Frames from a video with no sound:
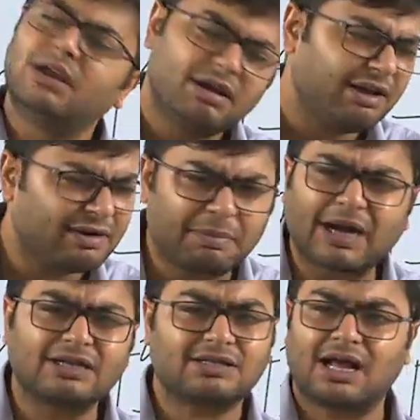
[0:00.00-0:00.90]
Even
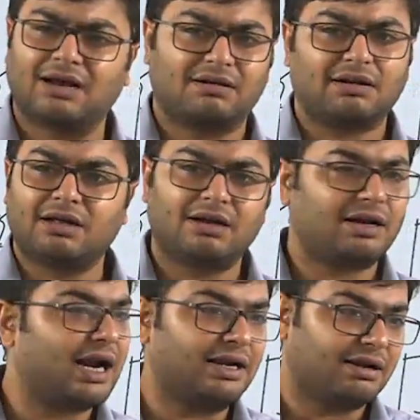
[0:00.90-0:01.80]
Pakistan,
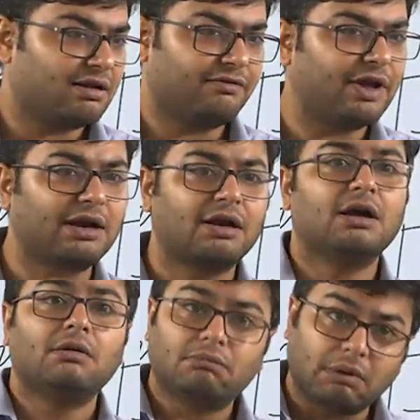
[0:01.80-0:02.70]
right, where
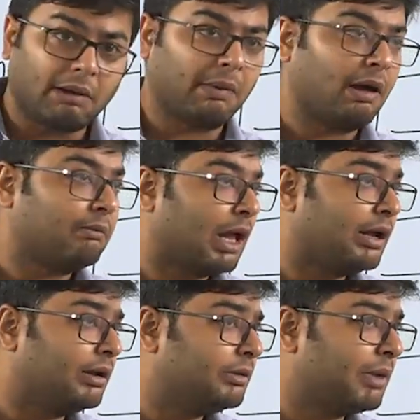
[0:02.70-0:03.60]

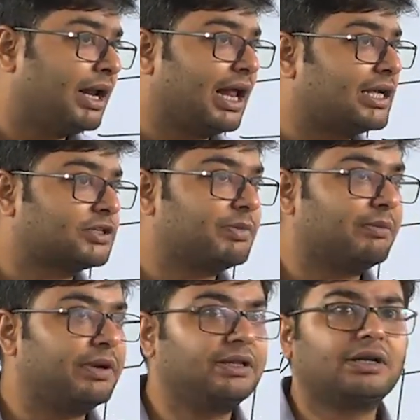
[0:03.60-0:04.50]
in my last
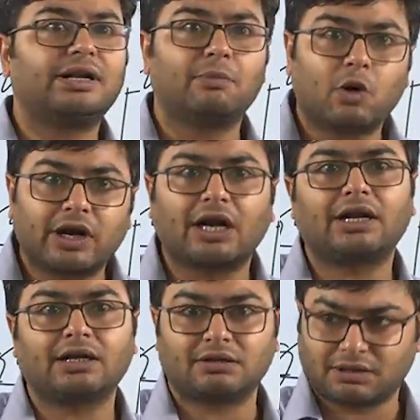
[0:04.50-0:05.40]
memory, the
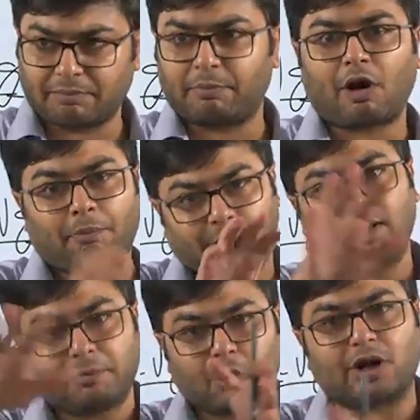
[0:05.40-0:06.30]
proper
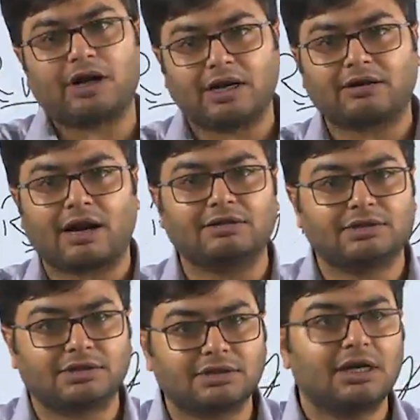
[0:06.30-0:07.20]
democratic
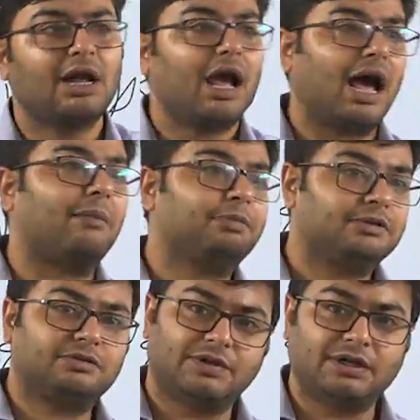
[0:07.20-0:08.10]
transition happens
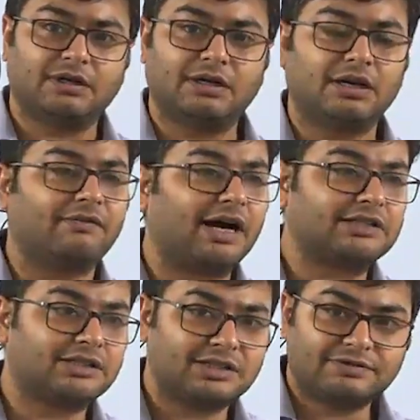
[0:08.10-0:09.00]
when Nawaz
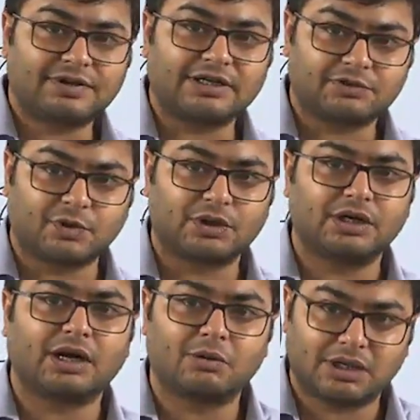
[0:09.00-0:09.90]
Sharif gets voted
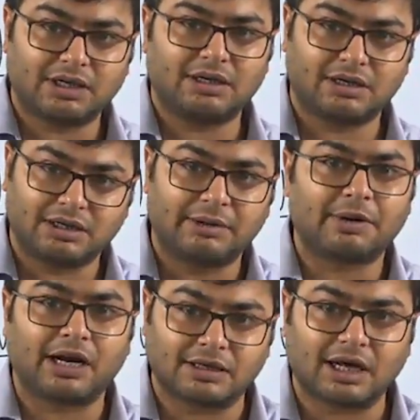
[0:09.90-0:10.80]
out and
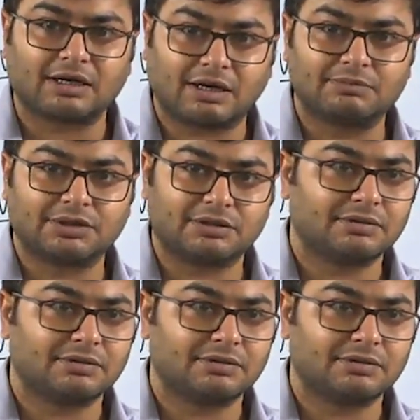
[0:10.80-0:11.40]
Imran Khan comes in.